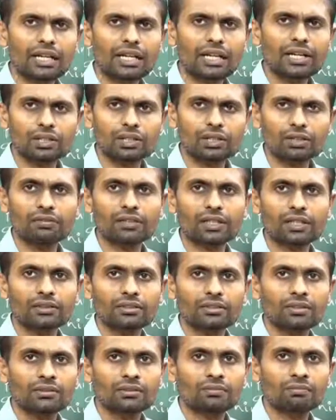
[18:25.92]
relation
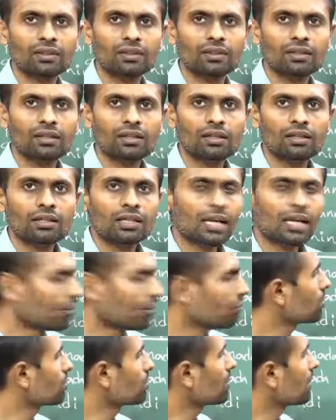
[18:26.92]
friends? I
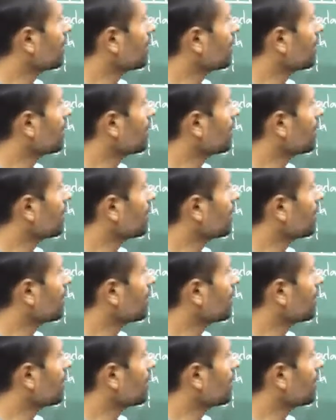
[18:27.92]
want to